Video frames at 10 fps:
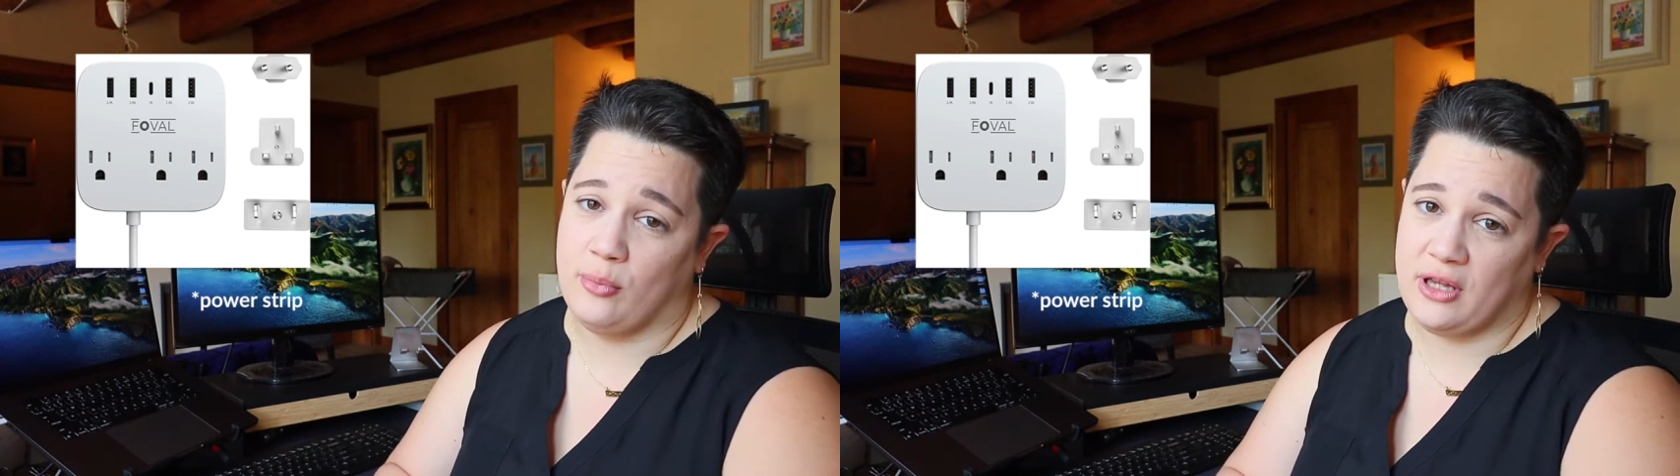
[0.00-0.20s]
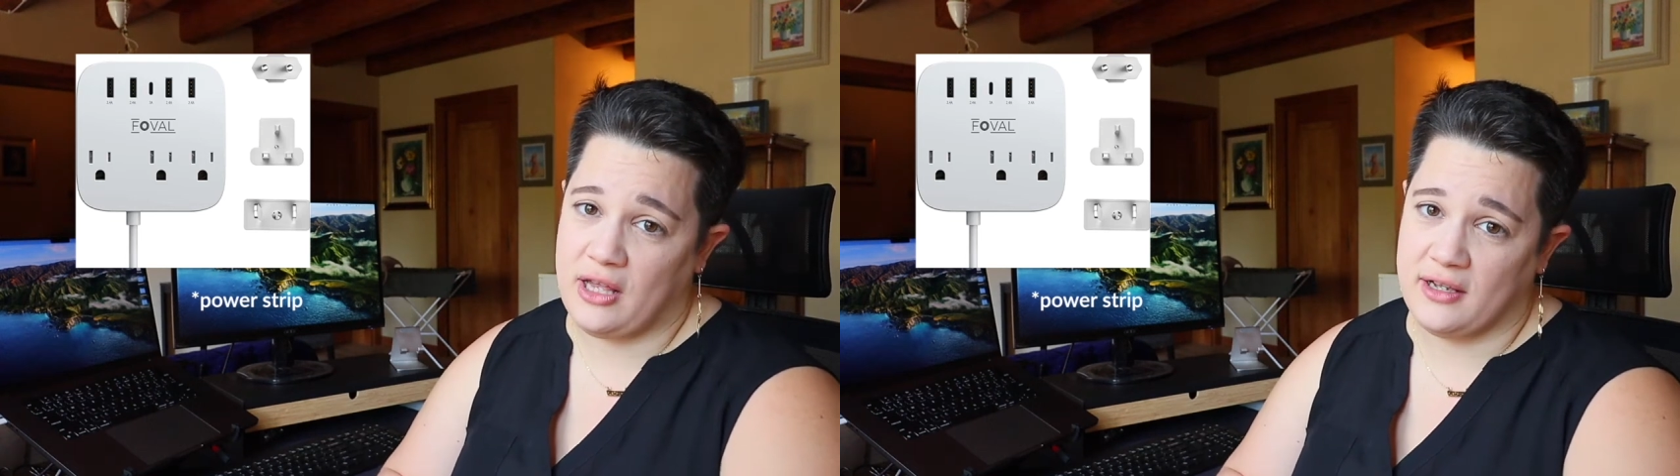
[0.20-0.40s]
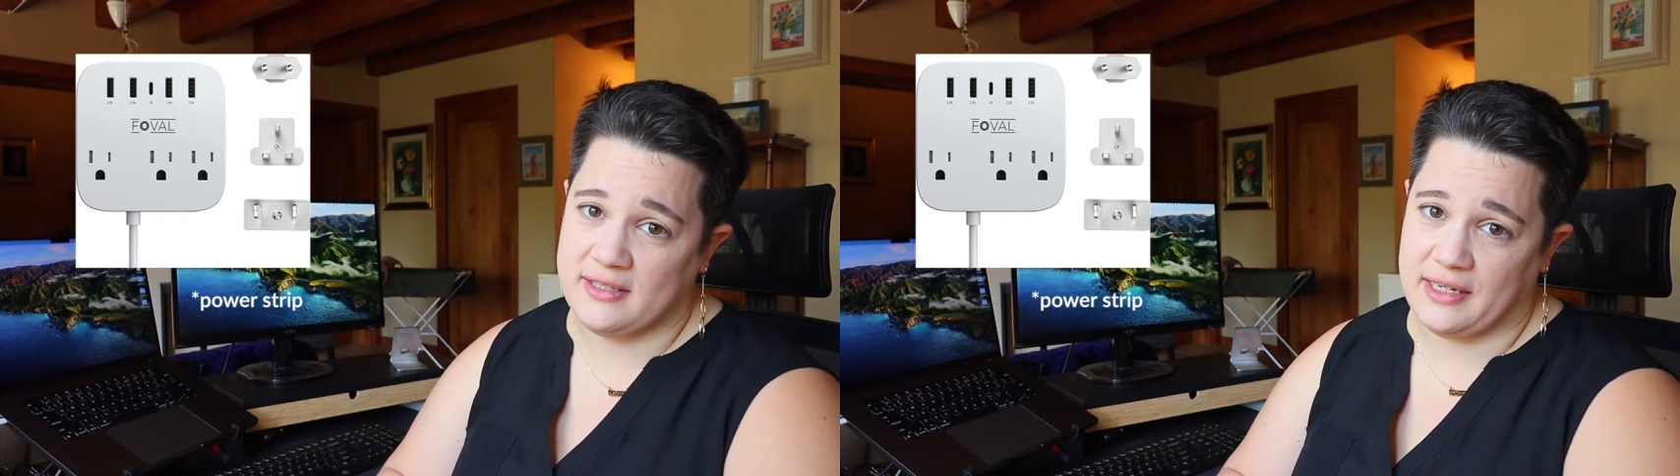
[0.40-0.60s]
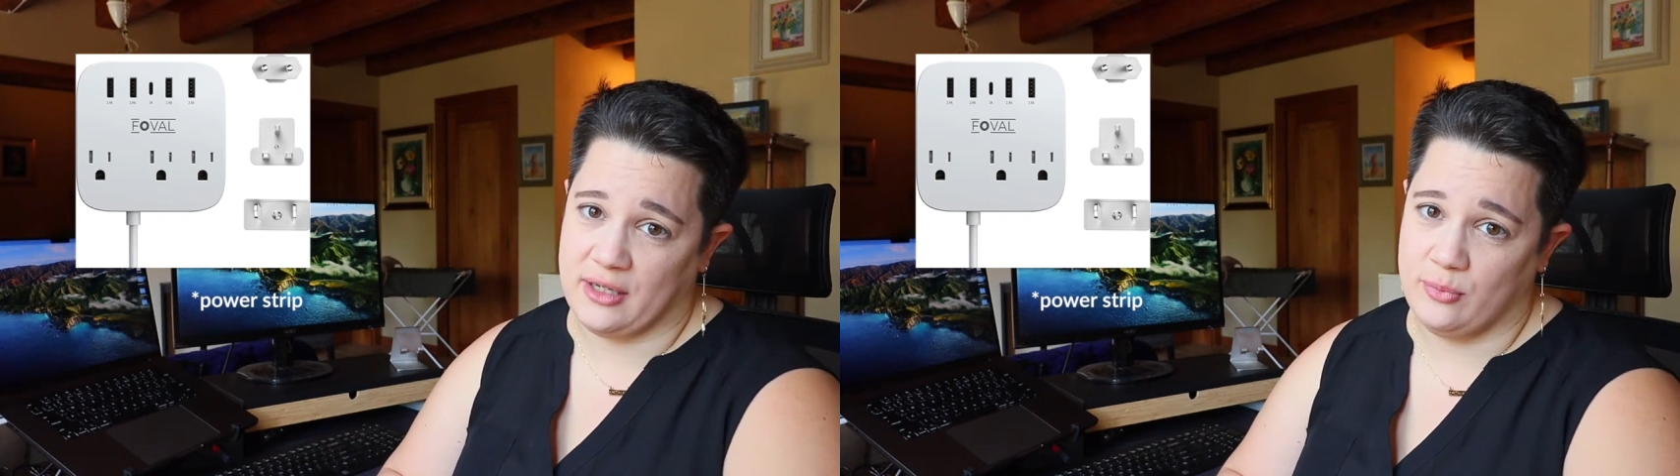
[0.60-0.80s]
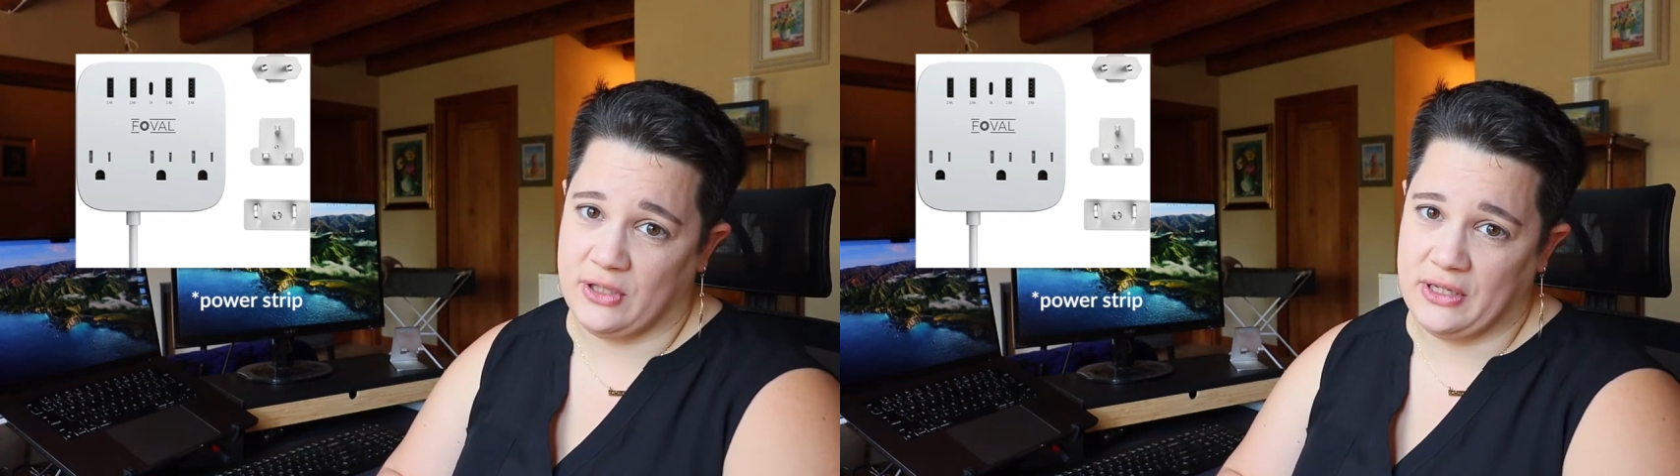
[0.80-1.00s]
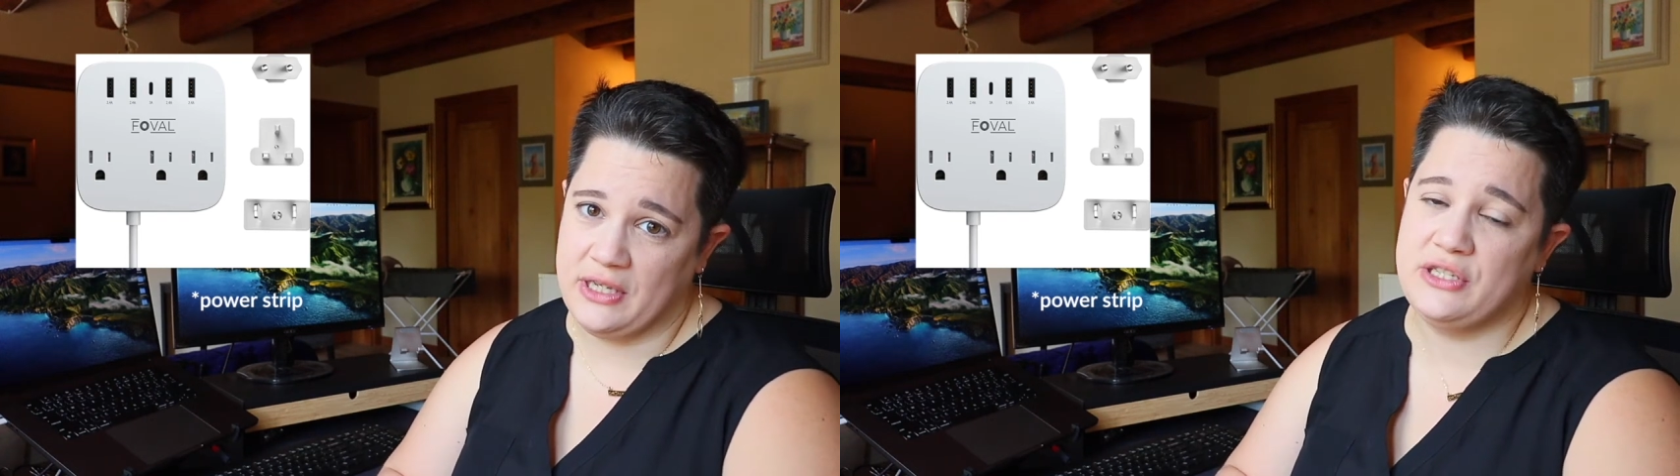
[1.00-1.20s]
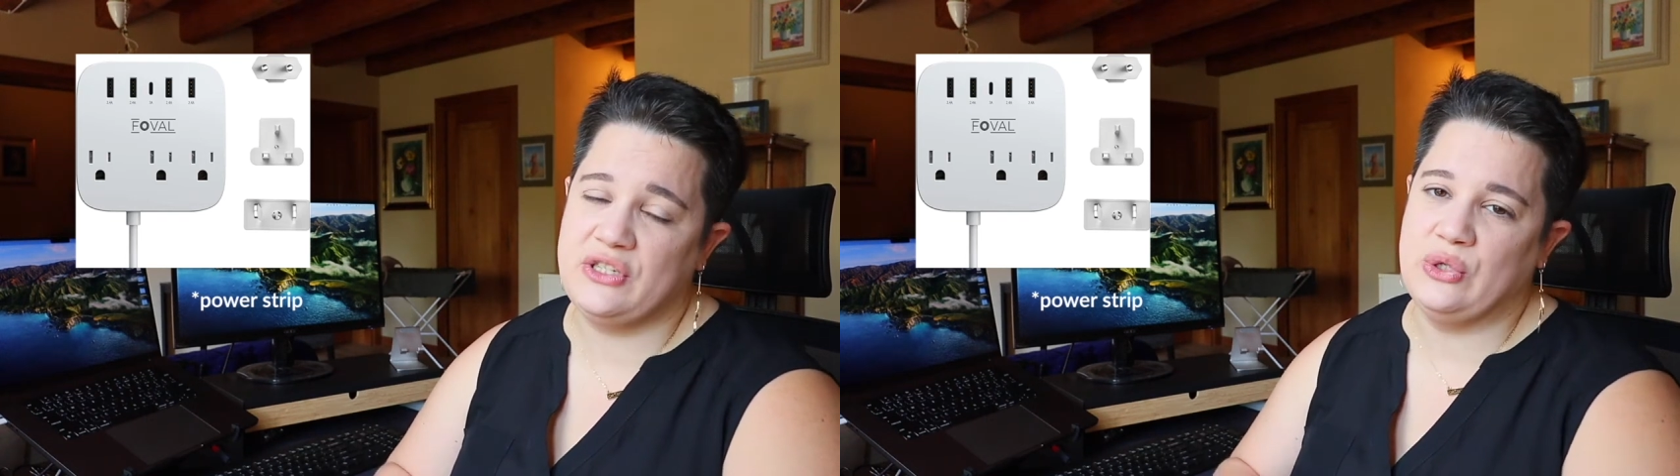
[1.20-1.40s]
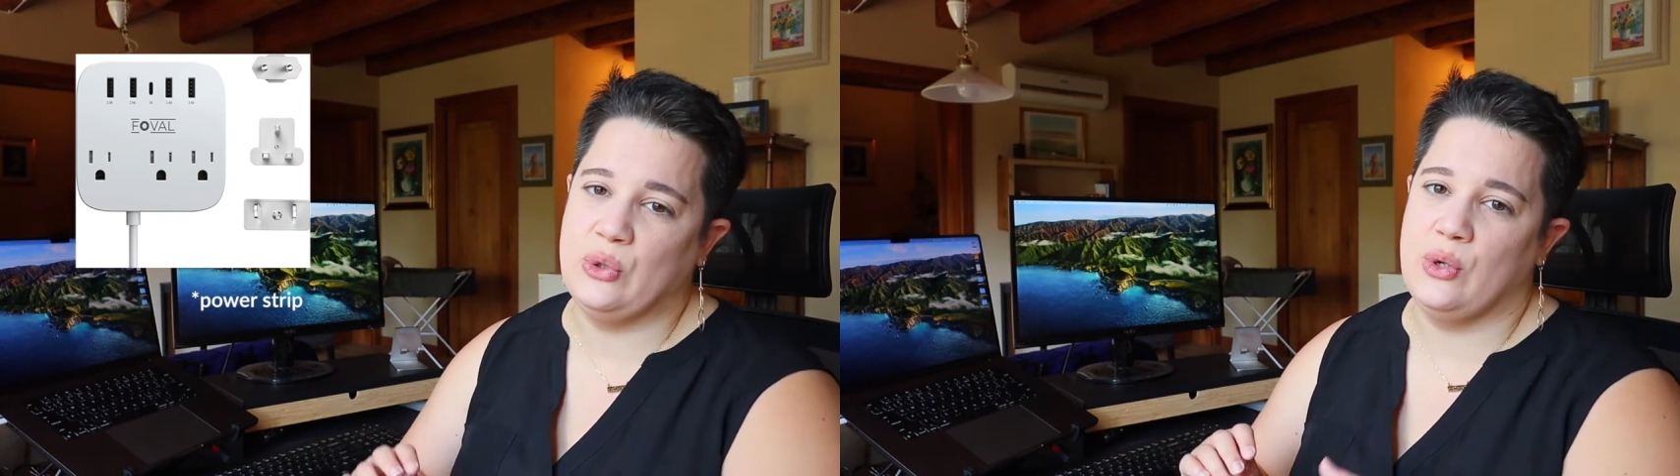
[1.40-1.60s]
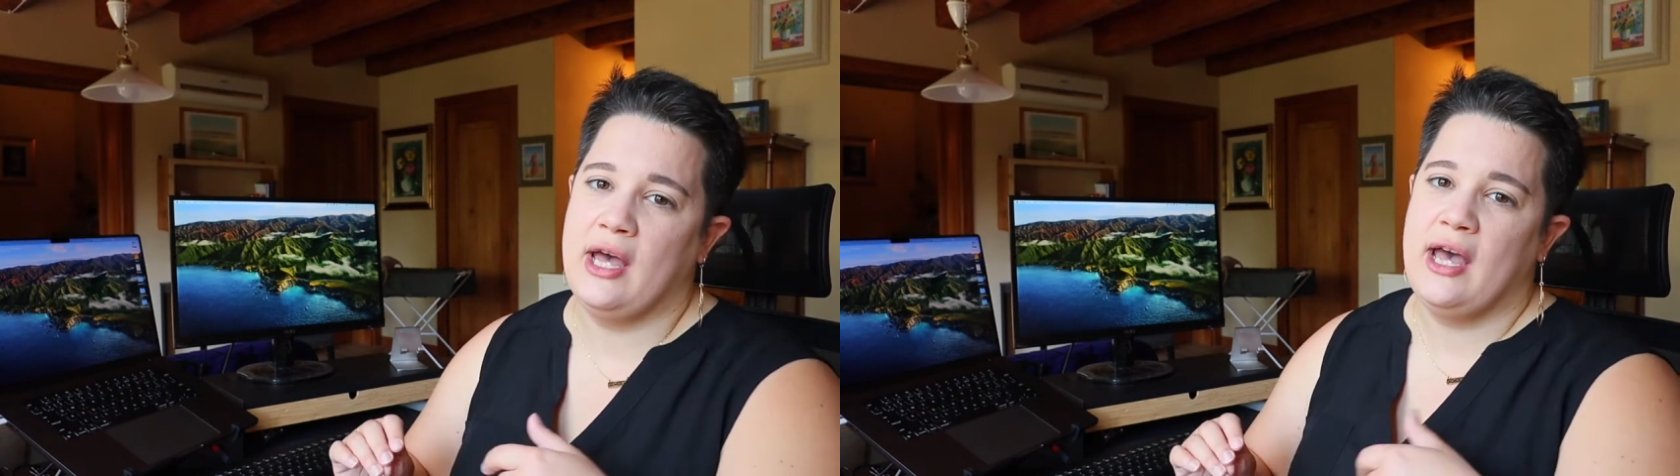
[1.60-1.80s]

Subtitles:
plugs that I can plug into,